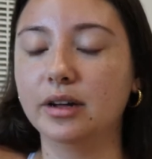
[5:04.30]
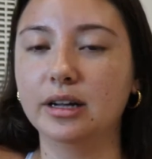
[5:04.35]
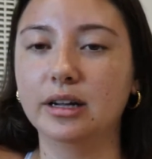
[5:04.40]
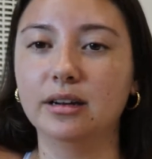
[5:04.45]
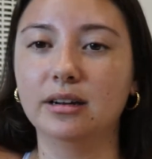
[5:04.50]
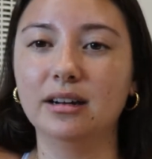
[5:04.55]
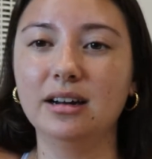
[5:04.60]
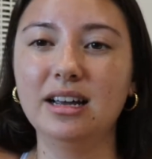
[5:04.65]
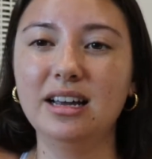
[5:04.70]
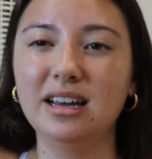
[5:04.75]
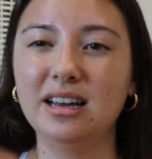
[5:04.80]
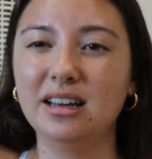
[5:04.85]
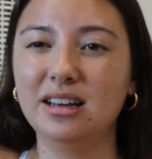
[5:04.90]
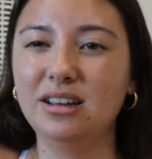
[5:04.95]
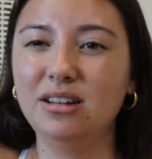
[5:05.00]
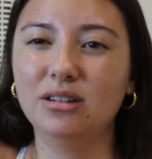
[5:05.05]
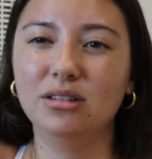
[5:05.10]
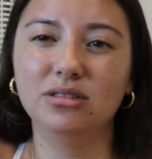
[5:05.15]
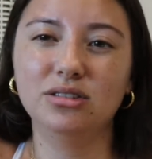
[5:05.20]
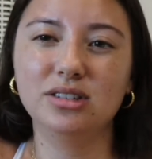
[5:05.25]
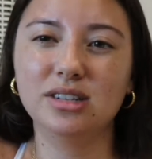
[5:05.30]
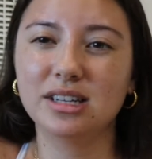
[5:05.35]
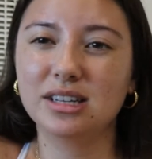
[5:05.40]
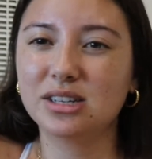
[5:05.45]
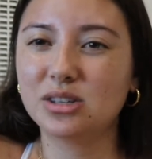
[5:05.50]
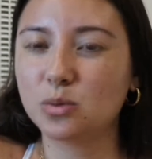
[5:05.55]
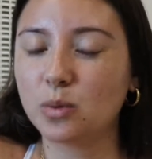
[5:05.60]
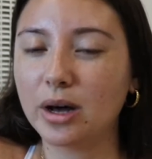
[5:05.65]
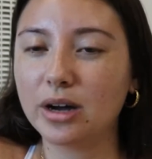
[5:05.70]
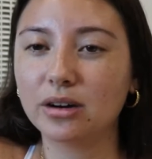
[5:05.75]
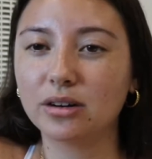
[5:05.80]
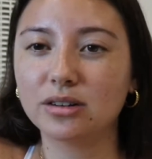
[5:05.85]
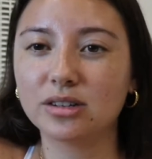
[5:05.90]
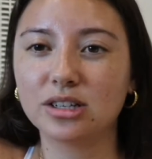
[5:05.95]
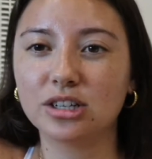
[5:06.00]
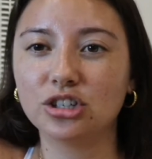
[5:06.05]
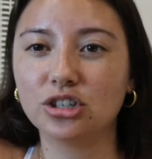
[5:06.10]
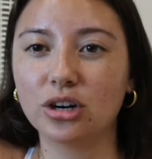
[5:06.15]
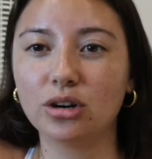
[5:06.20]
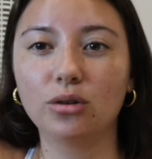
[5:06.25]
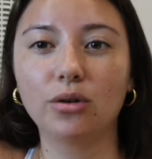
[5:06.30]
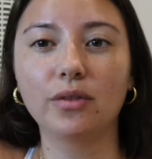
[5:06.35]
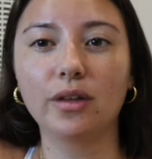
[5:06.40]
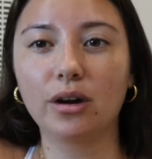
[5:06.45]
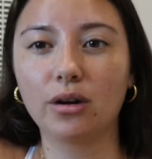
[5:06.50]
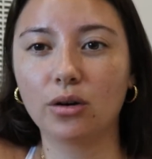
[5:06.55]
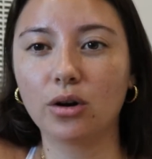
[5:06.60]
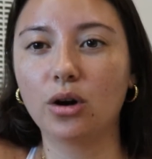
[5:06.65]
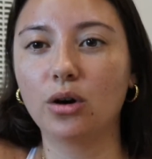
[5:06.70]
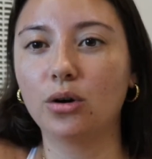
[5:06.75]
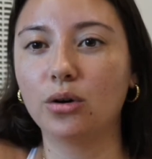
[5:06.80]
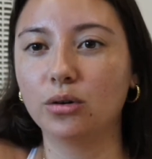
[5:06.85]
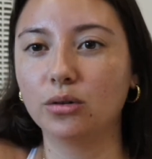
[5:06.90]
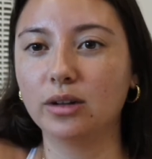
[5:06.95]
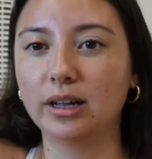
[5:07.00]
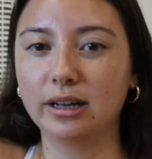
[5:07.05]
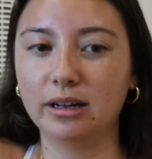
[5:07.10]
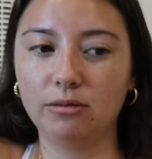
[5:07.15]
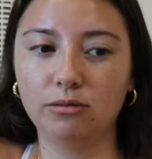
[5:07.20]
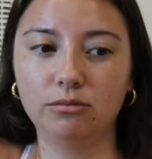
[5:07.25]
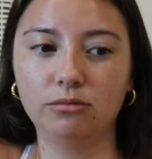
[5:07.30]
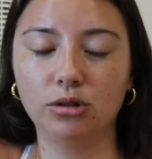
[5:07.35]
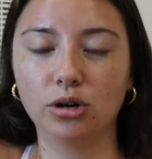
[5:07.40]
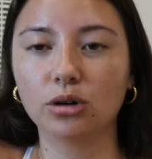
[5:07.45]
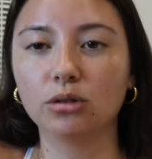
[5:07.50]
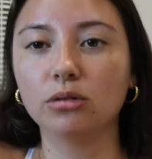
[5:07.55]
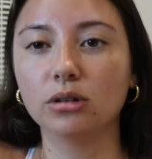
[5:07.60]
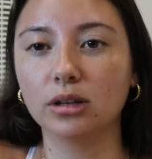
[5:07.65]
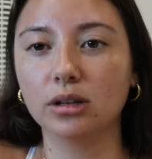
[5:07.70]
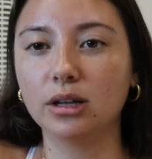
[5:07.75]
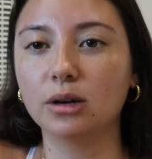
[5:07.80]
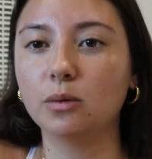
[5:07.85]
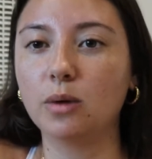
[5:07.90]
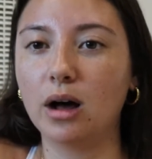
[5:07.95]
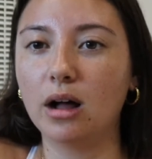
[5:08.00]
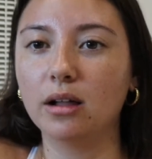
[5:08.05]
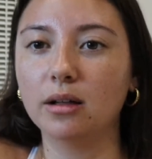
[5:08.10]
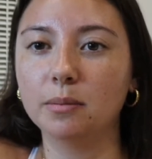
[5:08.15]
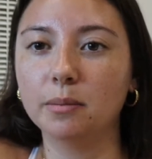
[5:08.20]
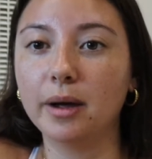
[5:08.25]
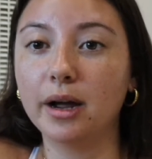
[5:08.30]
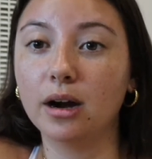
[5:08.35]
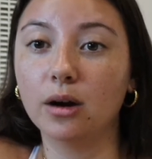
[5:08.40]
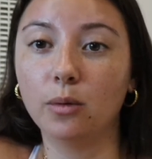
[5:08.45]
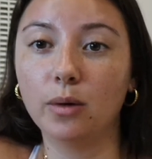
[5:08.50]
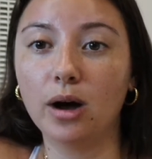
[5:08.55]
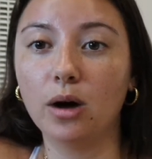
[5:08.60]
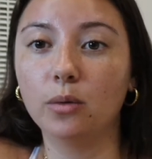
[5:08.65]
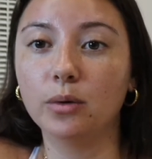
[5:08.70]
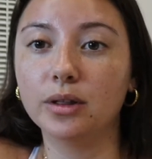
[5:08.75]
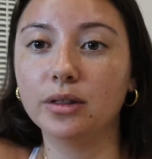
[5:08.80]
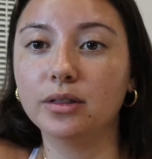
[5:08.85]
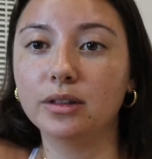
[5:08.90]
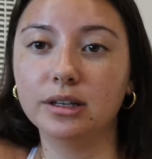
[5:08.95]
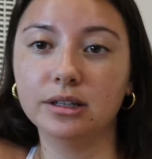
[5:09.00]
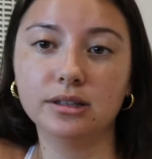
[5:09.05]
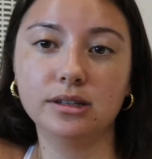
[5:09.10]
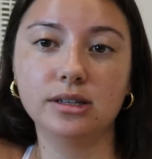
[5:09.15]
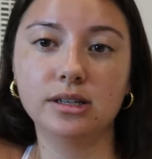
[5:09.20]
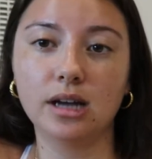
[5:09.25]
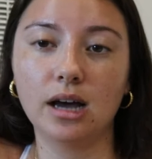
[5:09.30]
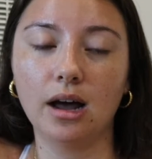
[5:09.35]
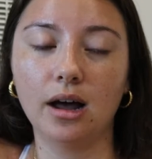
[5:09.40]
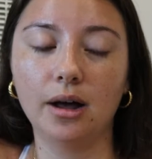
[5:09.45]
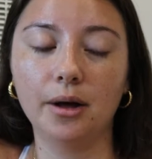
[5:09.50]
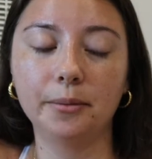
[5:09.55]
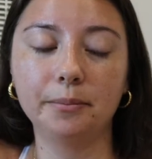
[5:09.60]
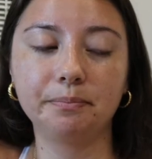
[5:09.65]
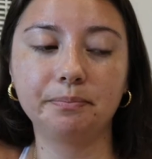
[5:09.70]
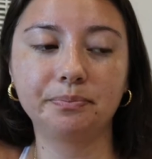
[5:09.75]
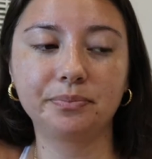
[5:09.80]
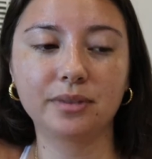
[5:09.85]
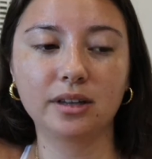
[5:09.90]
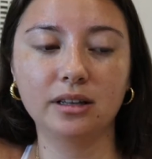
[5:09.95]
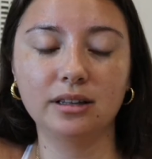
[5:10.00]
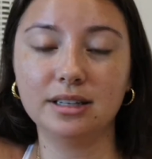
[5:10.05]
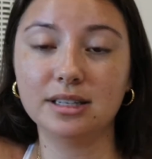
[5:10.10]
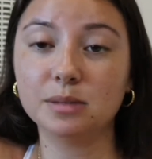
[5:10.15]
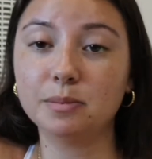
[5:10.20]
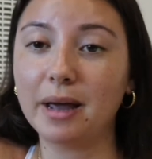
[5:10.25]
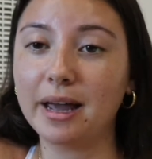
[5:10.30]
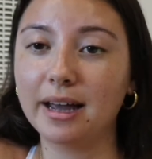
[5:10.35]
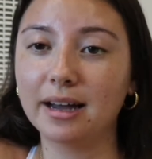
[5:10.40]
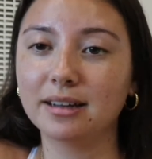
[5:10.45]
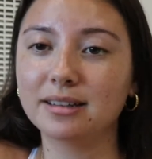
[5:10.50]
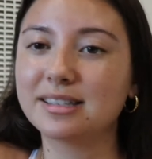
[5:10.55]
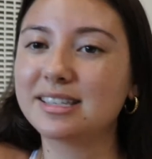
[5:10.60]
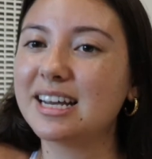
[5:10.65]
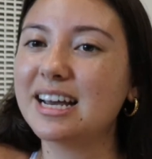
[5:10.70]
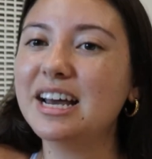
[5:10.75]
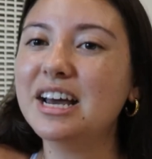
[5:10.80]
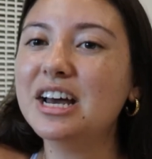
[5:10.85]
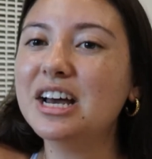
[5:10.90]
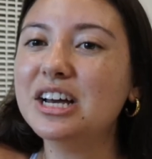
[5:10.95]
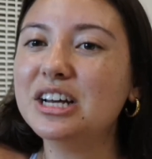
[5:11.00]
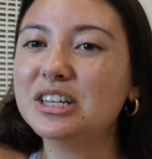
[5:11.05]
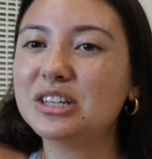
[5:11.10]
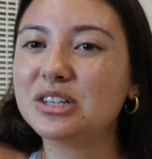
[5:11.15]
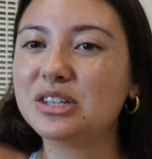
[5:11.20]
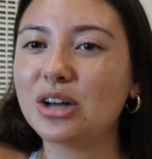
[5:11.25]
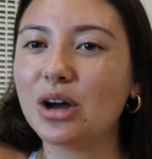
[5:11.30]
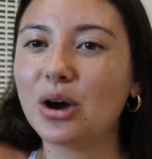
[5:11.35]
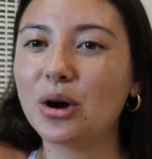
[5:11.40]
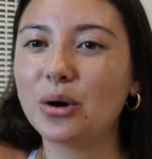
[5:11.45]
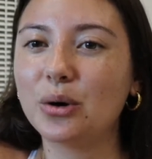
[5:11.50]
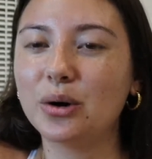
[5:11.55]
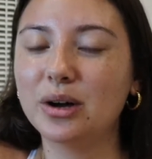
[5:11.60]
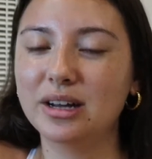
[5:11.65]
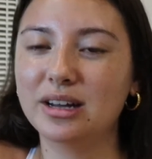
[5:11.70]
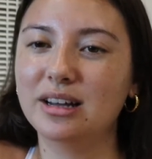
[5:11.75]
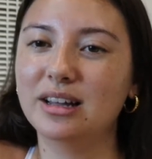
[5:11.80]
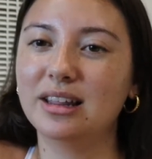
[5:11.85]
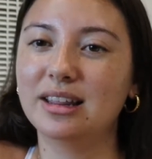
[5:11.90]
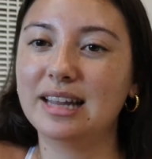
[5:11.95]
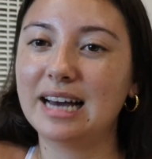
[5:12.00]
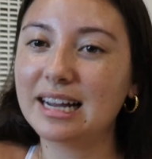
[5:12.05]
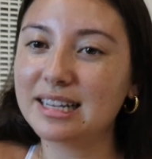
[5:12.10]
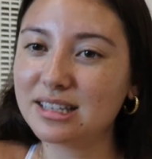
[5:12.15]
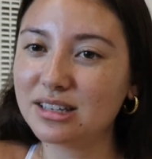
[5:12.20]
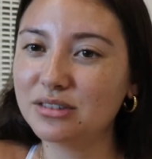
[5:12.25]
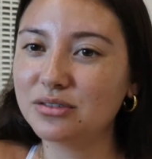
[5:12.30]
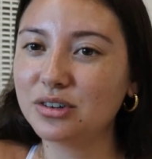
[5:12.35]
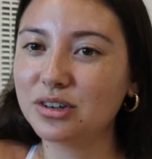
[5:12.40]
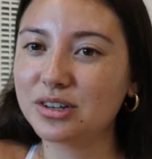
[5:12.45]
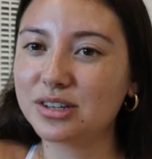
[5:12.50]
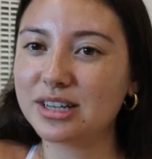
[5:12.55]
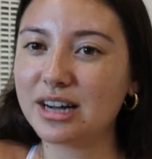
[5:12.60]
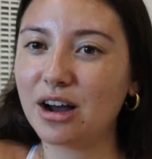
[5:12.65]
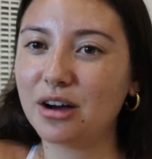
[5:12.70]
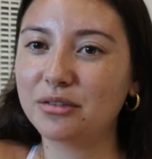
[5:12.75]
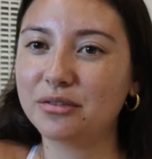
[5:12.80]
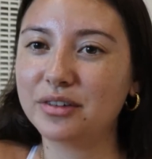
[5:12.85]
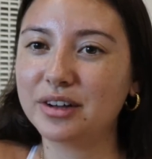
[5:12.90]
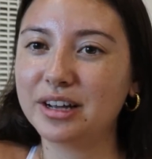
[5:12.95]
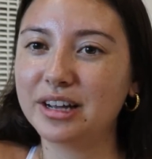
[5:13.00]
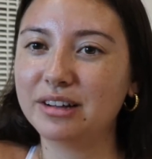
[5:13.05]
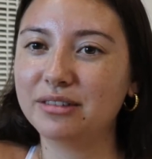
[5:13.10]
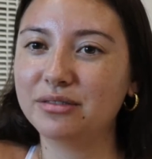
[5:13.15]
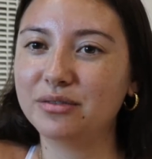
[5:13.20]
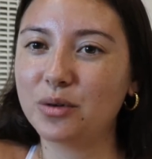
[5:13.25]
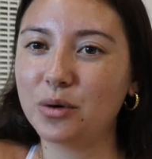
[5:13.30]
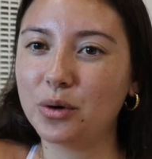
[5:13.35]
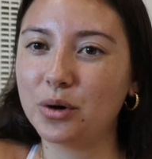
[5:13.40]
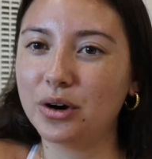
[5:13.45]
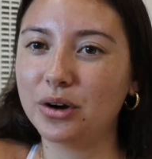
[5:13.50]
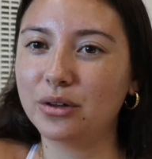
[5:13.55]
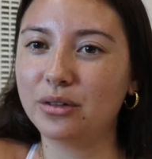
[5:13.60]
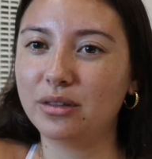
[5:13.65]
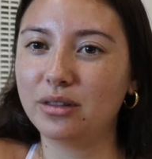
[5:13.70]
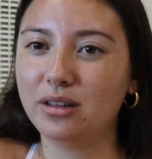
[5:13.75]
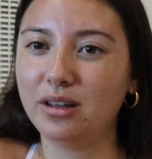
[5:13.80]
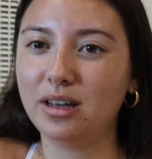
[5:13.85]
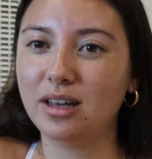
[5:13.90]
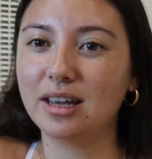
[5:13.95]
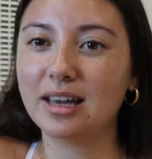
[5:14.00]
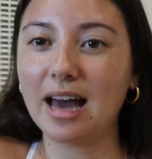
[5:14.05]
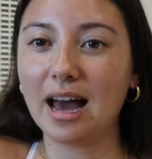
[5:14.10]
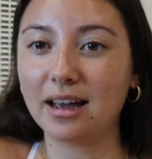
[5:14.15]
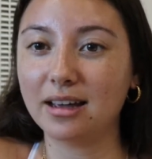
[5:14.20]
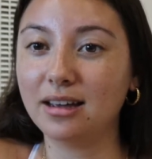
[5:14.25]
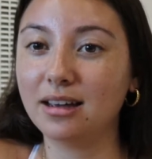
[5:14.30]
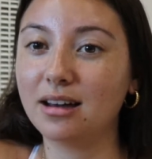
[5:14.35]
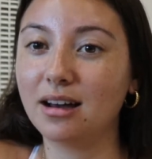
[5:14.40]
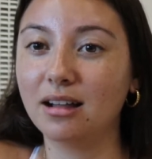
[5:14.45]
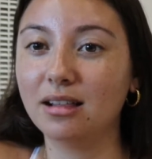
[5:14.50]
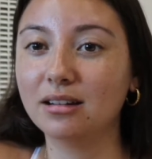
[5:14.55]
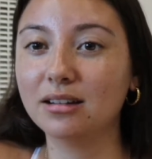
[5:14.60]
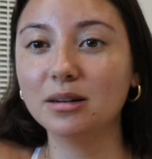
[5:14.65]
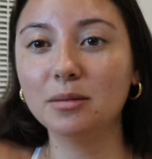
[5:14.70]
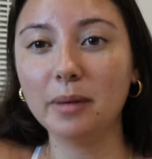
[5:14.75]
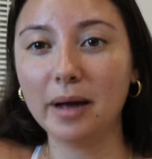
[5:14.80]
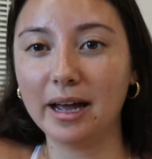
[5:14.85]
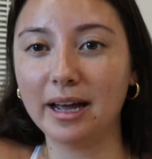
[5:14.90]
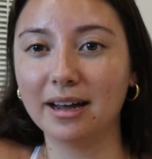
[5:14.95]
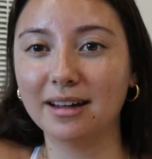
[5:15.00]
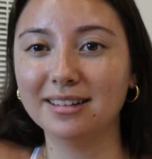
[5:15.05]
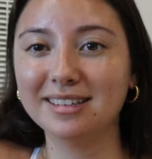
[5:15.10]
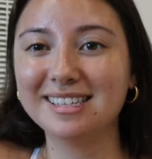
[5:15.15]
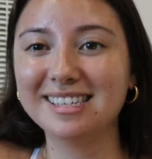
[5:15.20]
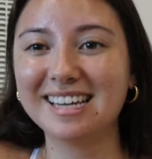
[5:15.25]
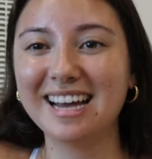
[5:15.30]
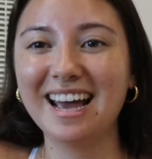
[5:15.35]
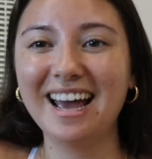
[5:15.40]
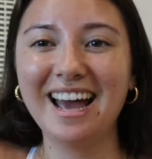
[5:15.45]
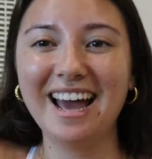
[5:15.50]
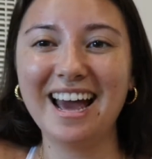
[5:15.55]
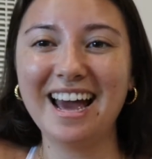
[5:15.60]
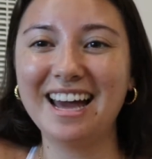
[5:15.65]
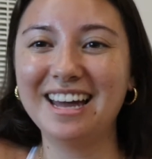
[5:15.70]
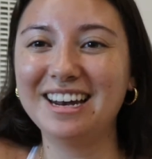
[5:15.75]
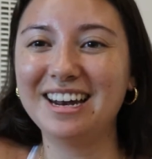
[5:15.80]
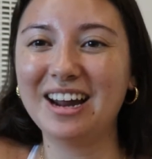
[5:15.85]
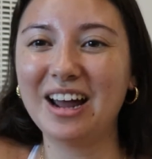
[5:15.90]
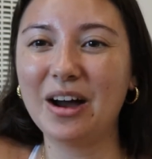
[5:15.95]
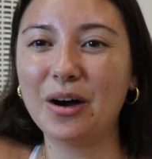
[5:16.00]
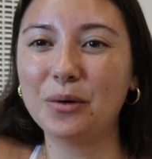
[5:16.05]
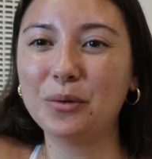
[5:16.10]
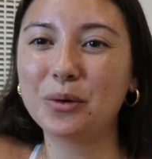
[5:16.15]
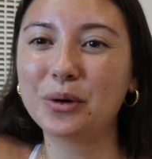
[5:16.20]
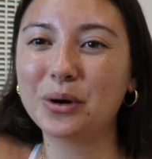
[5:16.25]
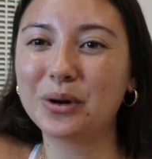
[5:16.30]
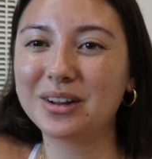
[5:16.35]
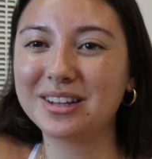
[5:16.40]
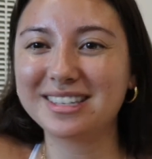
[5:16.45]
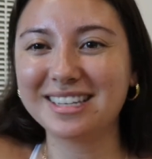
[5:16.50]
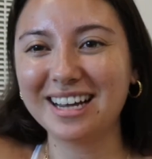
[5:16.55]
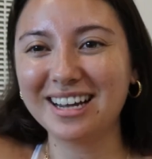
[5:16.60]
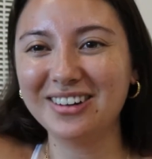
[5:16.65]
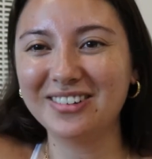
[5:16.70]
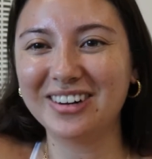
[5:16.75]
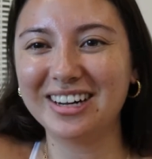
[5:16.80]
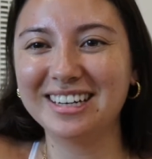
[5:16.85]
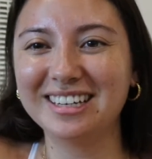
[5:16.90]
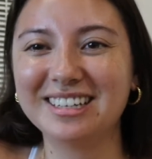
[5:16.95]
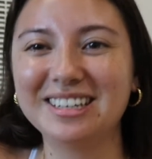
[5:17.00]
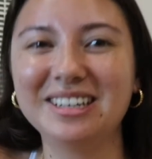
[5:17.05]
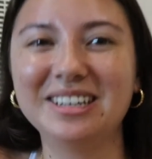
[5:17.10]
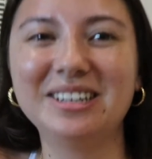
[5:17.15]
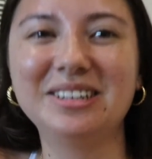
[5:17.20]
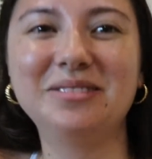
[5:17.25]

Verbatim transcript: and you know just like sweaters in general that'll go like work really well and pair well with these um, these pants. So that's the first outfit for the khaki colored pants and now we'll go to the second one.